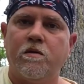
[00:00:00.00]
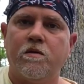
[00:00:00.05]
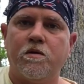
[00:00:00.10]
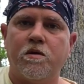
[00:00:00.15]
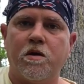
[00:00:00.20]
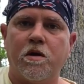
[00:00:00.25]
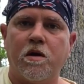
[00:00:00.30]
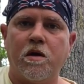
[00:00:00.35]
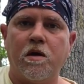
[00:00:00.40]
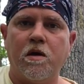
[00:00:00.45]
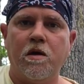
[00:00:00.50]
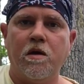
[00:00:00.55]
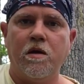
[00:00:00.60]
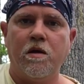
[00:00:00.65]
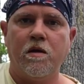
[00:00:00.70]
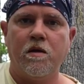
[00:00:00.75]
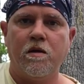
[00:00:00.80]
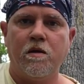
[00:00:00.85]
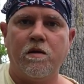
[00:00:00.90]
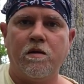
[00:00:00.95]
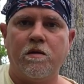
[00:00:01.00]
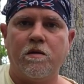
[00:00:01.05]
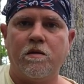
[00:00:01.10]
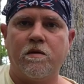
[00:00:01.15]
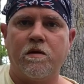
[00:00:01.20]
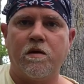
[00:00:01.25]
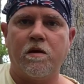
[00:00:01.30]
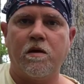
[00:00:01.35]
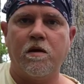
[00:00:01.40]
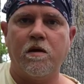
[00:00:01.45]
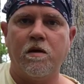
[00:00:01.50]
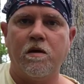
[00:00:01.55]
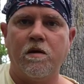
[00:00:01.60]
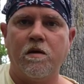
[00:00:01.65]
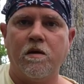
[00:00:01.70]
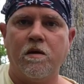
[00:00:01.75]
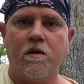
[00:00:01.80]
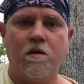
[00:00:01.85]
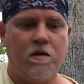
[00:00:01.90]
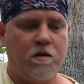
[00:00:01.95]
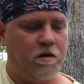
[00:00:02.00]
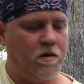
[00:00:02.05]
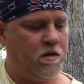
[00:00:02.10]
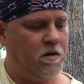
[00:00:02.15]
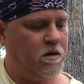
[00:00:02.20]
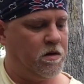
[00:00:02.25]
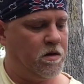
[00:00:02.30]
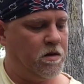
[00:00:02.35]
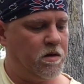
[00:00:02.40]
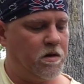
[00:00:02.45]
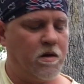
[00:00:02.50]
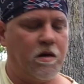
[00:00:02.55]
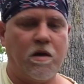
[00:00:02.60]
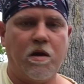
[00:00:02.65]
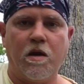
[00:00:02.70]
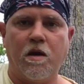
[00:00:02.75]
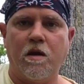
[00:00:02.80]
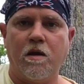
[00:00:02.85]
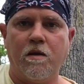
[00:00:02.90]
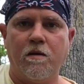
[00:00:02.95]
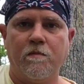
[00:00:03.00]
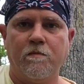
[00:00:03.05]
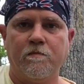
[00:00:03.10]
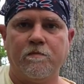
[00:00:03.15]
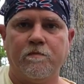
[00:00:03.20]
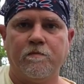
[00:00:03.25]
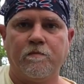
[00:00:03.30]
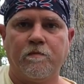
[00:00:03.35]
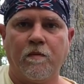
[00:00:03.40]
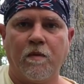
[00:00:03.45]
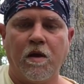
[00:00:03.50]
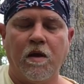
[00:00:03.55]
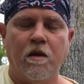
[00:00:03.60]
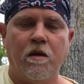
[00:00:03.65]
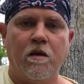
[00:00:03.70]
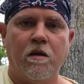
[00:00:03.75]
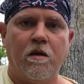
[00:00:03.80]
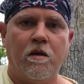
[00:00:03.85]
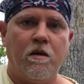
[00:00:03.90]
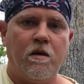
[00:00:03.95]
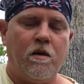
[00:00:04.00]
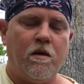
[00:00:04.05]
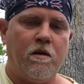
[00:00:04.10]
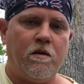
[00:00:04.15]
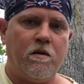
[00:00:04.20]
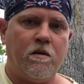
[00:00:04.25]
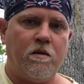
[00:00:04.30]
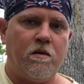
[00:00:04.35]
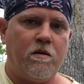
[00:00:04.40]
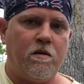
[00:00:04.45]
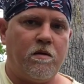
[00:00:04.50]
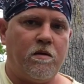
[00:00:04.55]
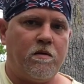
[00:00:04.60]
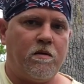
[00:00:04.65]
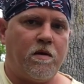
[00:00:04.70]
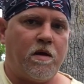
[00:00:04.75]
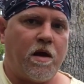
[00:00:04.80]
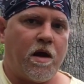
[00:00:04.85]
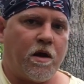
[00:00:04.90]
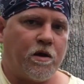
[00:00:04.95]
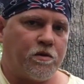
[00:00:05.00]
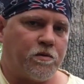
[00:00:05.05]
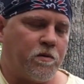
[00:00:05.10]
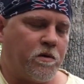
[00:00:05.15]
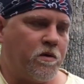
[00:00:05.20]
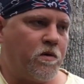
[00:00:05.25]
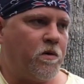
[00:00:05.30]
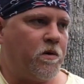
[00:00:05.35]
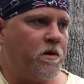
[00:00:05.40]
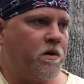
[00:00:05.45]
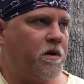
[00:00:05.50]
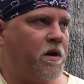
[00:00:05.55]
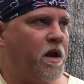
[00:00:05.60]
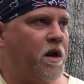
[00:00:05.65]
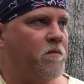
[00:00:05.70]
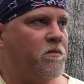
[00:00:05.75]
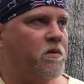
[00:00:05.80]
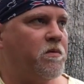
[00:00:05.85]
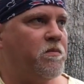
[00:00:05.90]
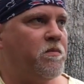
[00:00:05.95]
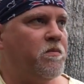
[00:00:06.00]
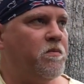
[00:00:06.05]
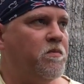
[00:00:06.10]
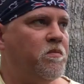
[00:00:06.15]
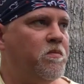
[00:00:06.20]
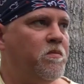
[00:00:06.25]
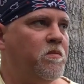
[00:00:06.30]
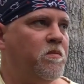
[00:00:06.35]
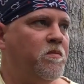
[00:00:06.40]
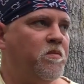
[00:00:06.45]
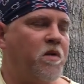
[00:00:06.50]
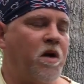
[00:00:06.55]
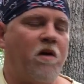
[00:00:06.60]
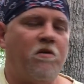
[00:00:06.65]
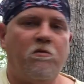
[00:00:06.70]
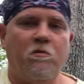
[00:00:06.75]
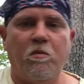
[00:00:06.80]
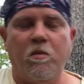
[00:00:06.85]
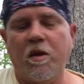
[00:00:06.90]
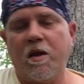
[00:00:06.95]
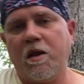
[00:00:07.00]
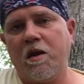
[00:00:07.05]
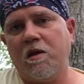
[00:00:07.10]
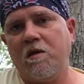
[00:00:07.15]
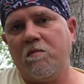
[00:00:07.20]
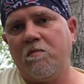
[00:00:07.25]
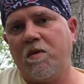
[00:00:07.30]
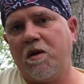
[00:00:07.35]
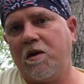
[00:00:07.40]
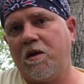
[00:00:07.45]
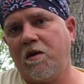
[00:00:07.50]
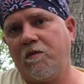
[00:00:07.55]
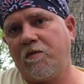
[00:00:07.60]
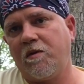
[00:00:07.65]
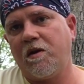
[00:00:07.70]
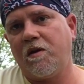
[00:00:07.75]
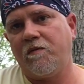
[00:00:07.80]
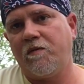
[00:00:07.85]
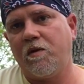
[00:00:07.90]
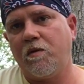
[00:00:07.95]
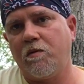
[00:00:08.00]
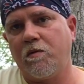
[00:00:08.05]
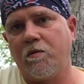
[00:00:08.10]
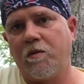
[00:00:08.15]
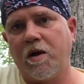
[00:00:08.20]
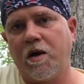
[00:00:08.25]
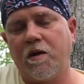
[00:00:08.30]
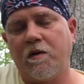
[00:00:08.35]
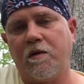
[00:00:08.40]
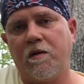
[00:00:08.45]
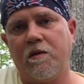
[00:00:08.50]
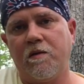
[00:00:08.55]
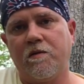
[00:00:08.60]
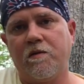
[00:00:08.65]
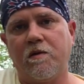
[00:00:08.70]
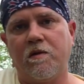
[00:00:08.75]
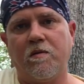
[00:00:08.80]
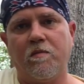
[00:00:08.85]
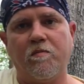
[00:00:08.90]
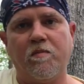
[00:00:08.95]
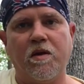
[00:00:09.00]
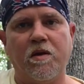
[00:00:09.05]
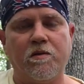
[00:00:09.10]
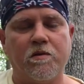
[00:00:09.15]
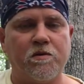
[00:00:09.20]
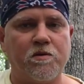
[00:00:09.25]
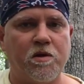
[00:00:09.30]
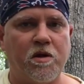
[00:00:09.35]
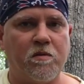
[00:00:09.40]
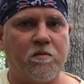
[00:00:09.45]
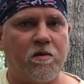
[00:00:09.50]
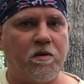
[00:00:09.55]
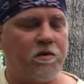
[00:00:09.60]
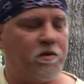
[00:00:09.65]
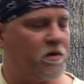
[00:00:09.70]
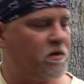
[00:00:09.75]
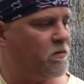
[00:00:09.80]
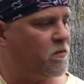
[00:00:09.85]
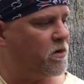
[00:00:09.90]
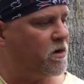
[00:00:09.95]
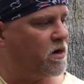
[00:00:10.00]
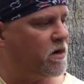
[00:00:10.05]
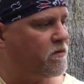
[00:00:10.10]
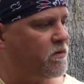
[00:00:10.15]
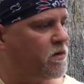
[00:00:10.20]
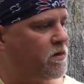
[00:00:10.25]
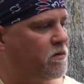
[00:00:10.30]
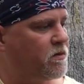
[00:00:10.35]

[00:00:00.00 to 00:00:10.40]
G, C, D. The actual chord name would probably be different if you were reading this in a piece of sheet music or whatever.